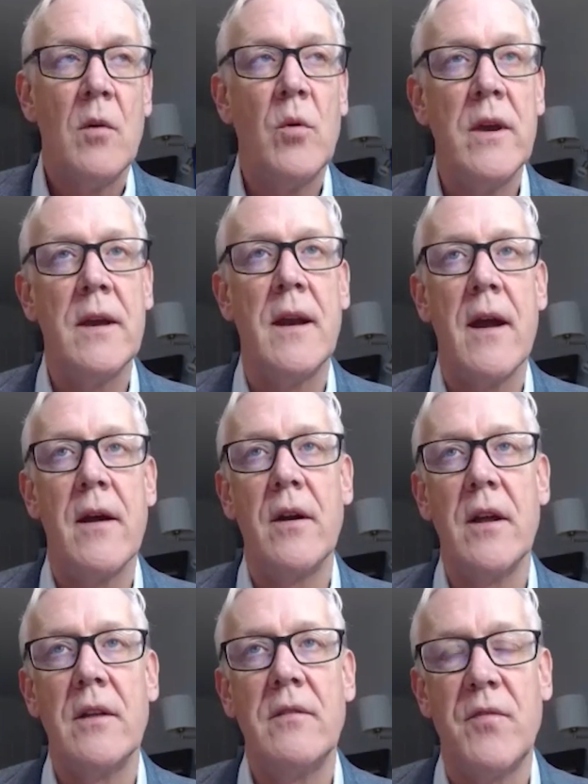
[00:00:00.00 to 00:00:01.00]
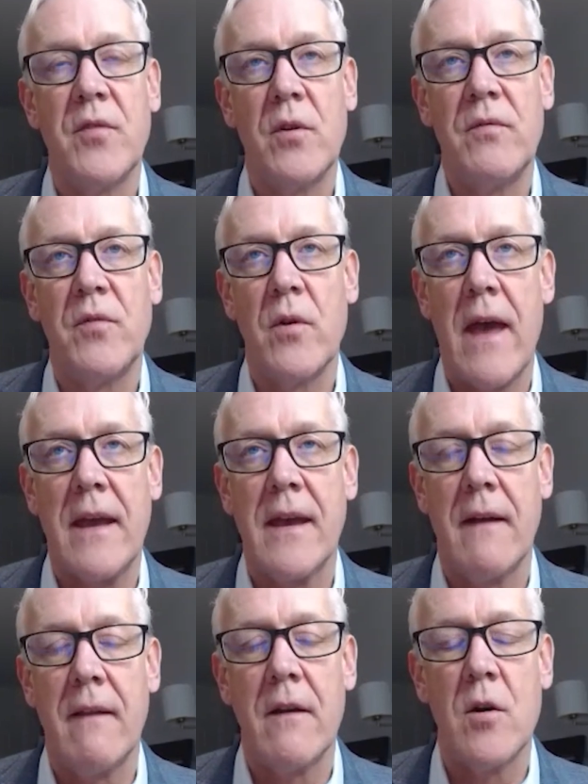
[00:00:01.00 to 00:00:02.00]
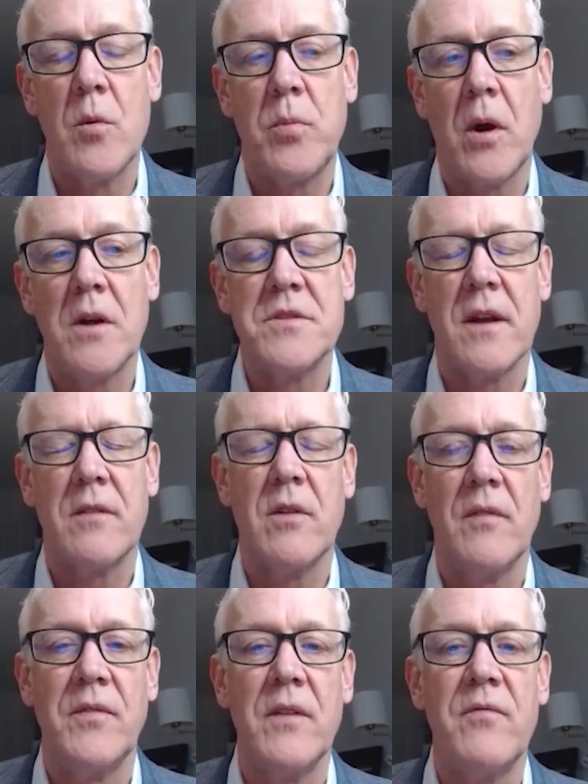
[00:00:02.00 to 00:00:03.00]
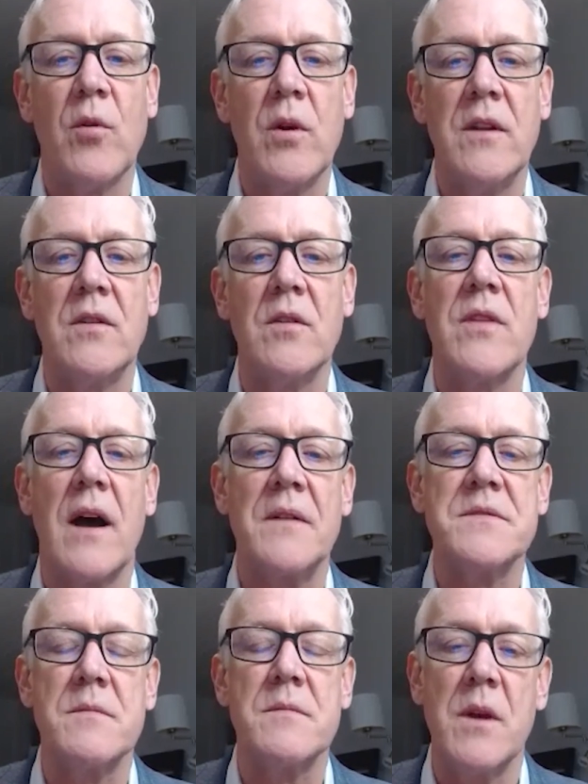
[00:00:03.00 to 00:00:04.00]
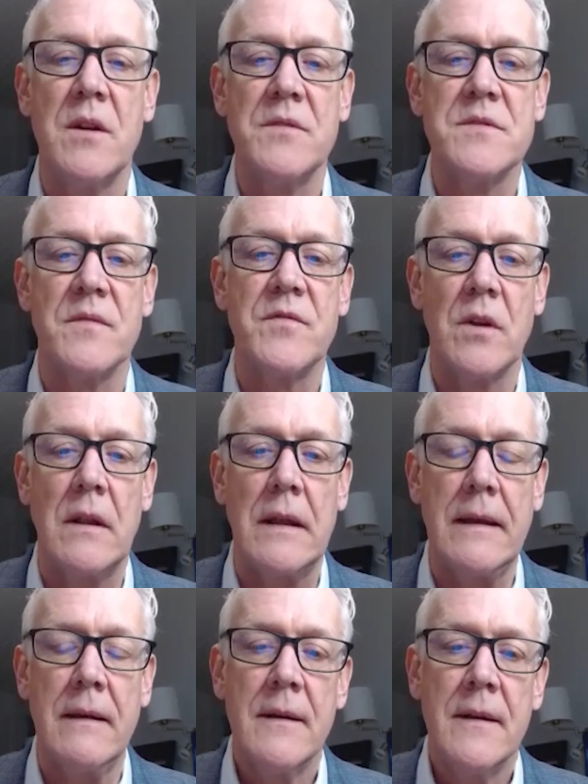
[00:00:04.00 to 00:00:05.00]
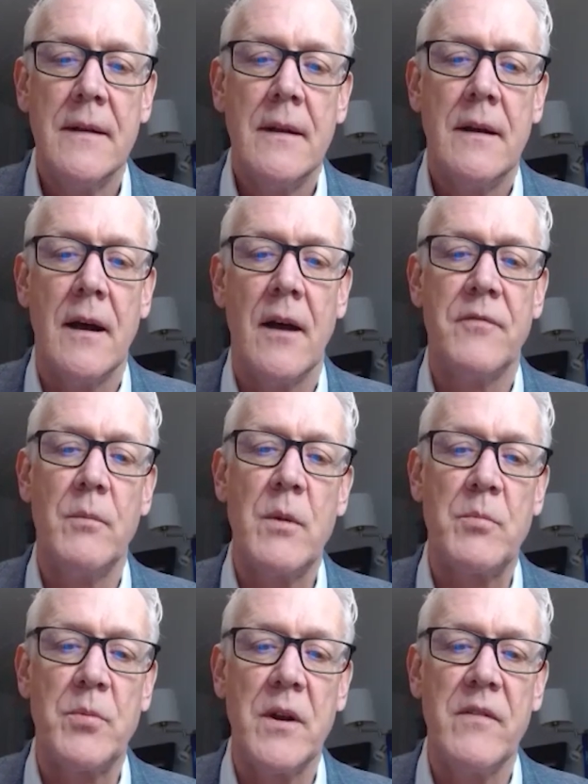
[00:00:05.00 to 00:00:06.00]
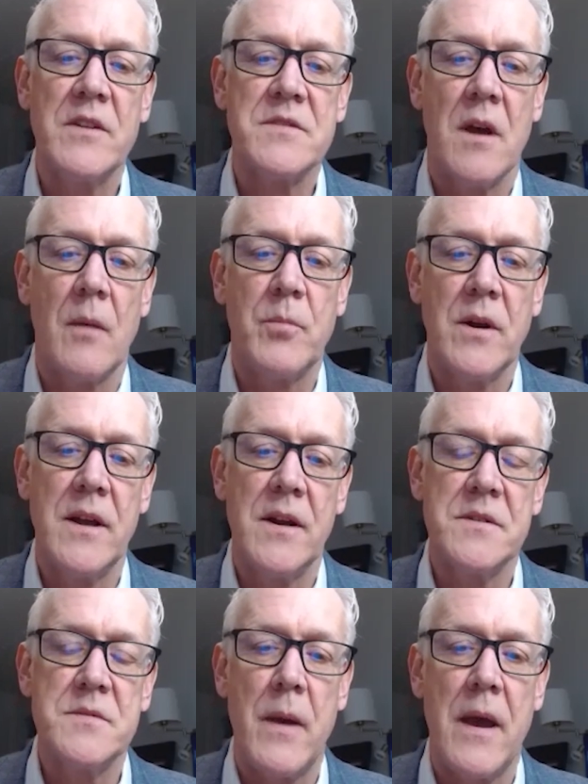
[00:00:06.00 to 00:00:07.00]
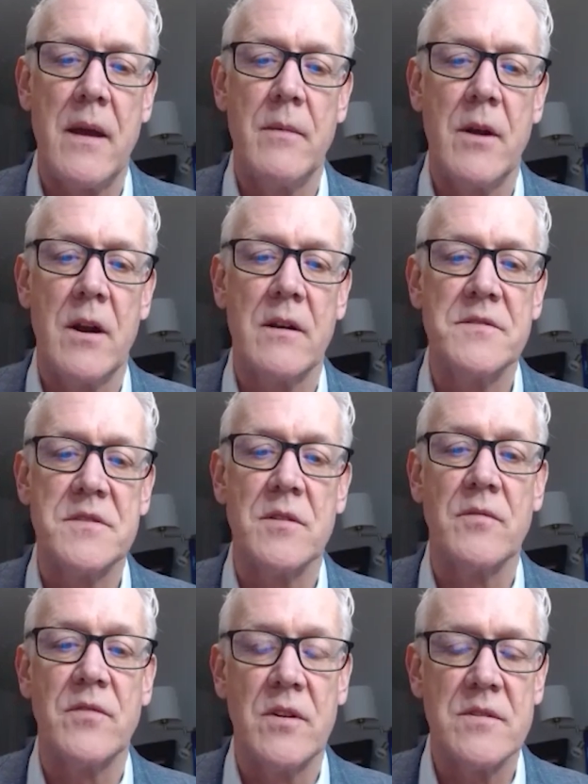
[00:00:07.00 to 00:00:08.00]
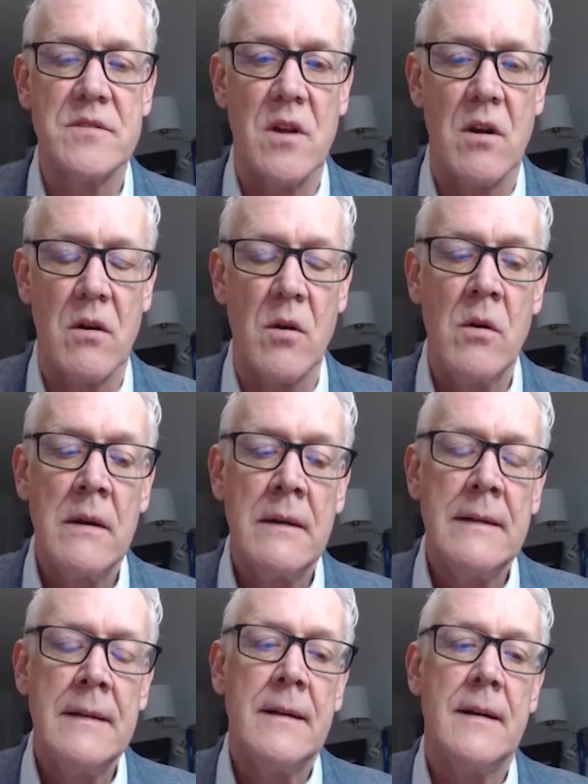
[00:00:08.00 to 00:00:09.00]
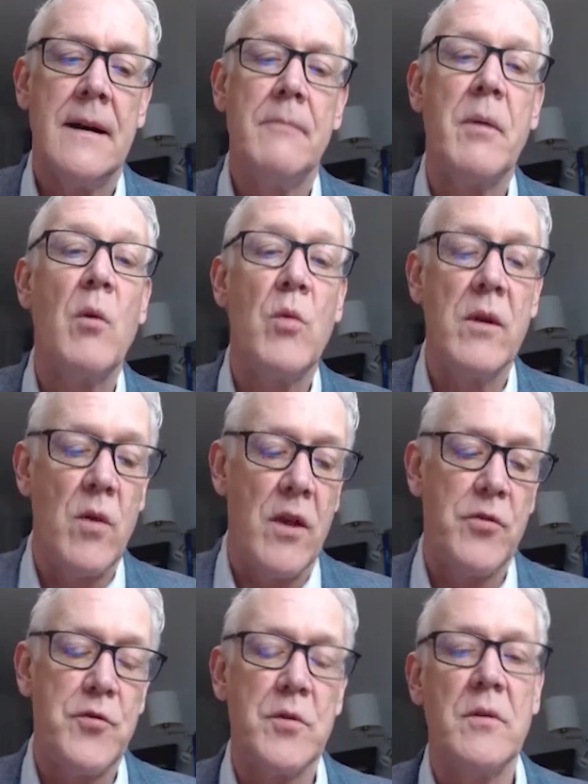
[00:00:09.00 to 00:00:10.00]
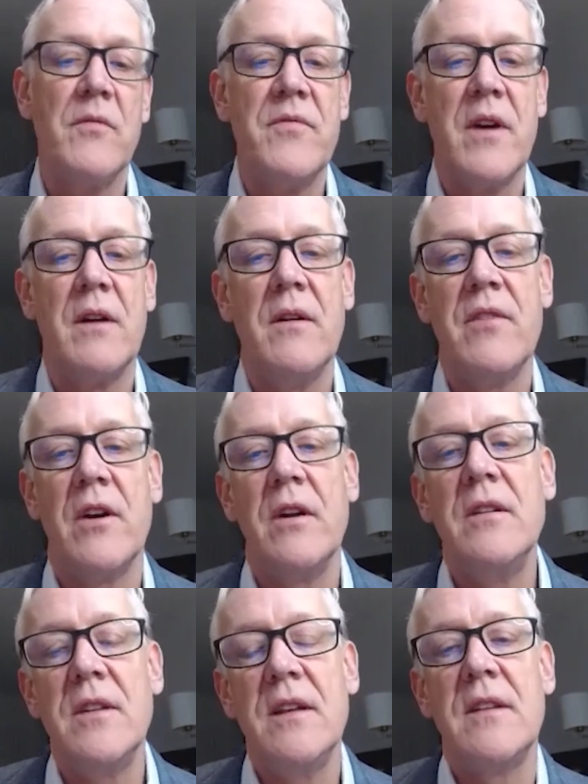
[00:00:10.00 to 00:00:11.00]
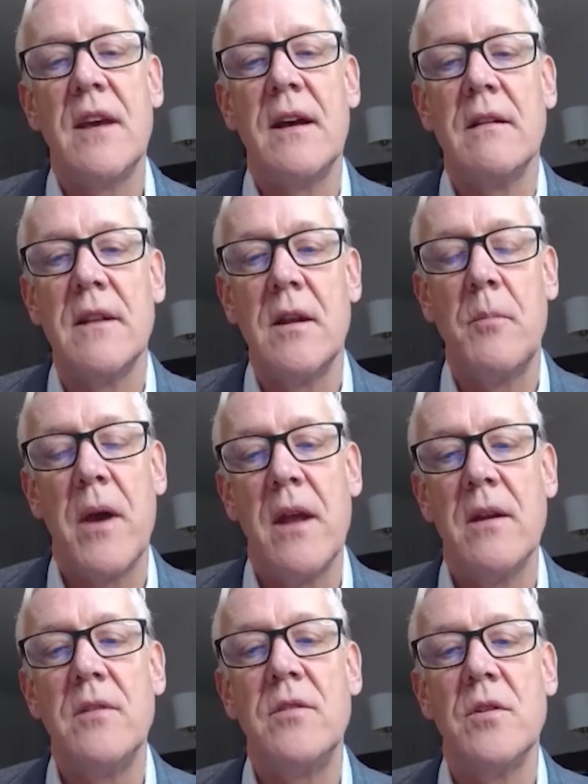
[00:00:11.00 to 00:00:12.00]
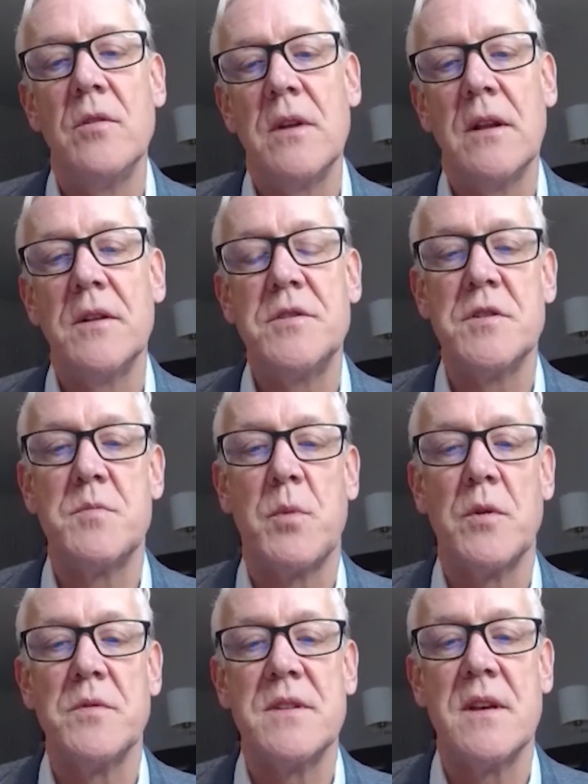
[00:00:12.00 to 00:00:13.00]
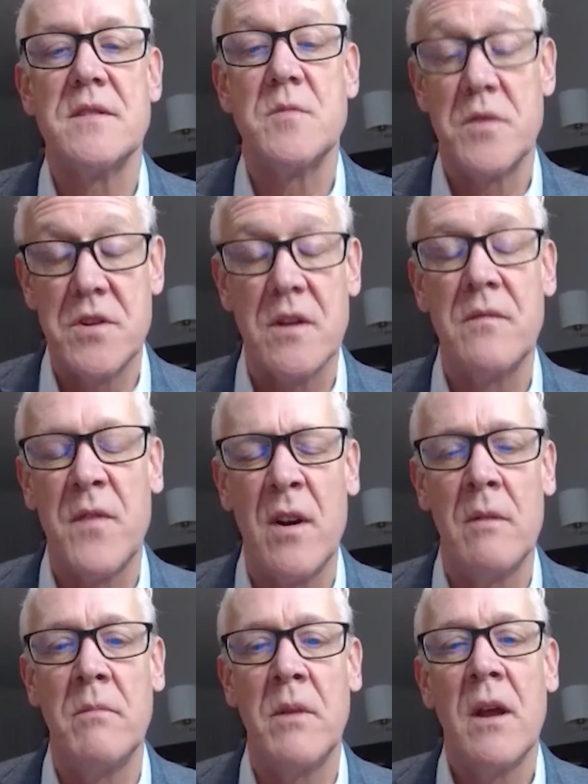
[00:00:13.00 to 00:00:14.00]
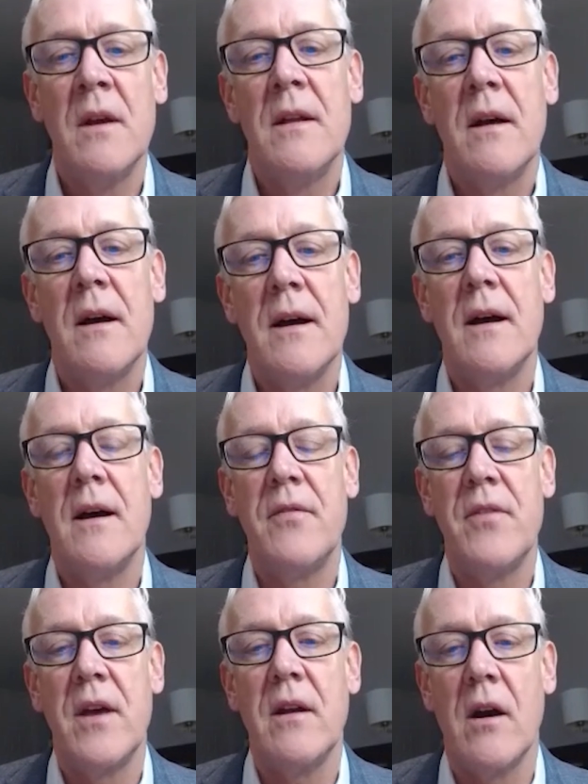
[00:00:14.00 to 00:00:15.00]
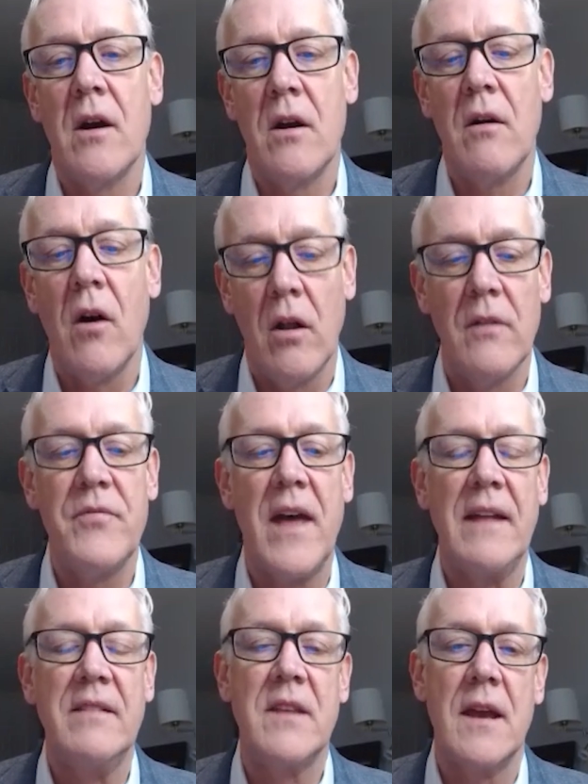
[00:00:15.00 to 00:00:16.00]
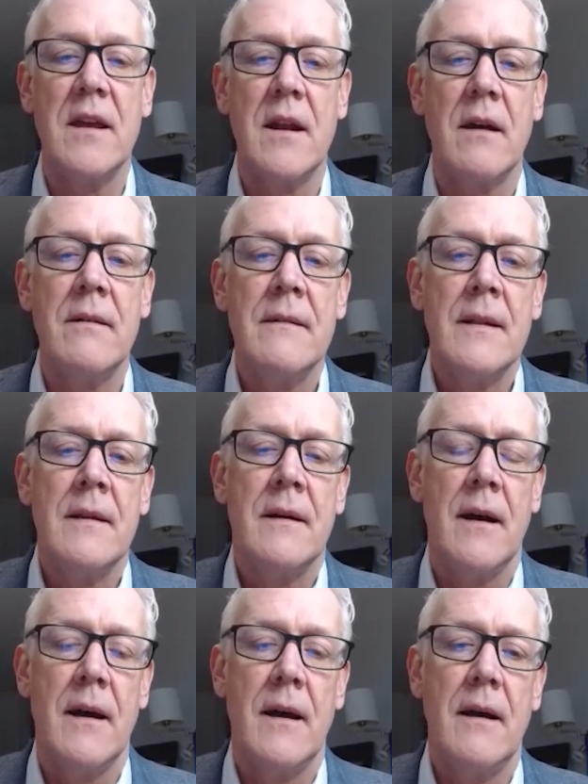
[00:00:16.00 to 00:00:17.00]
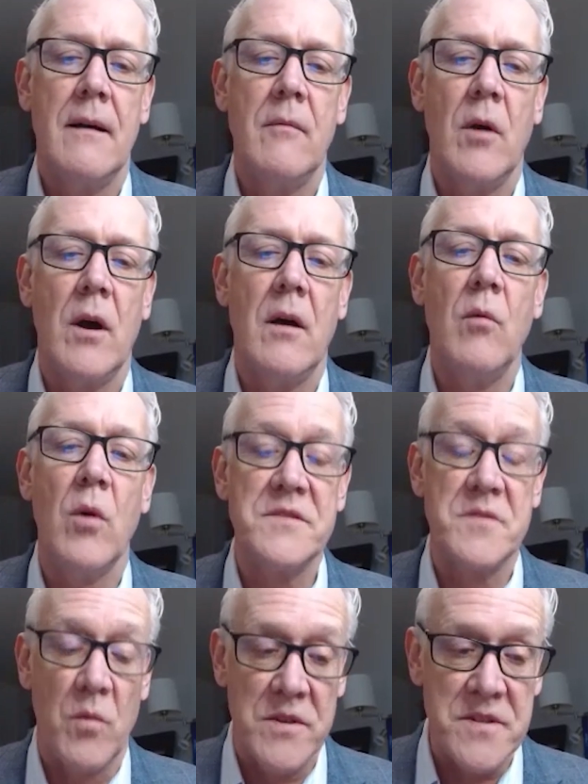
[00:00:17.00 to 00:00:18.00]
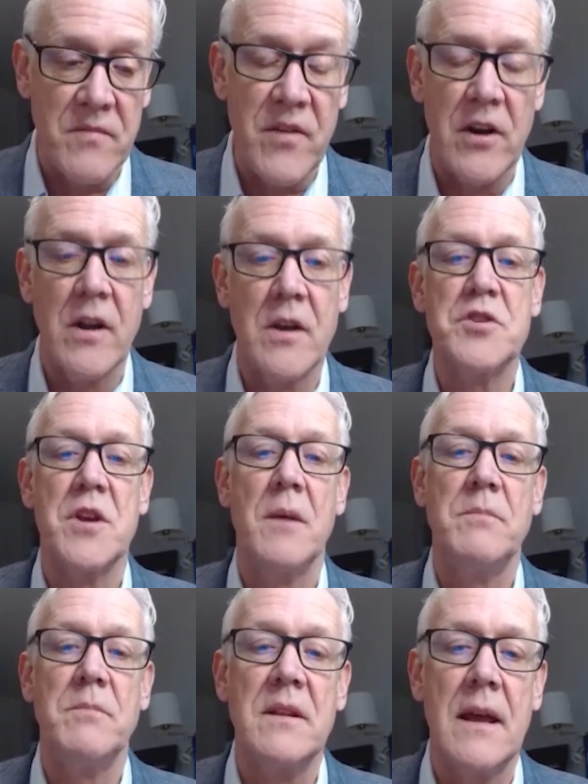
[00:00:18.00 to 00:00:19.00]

We inherited for that Calico project, roughly 42,000 meters of drilling from the previous operators, Pan American Silver and Asarco. But we went through a very, very detailed independent due diligence process, which confirmed that all of that data was in very good shape.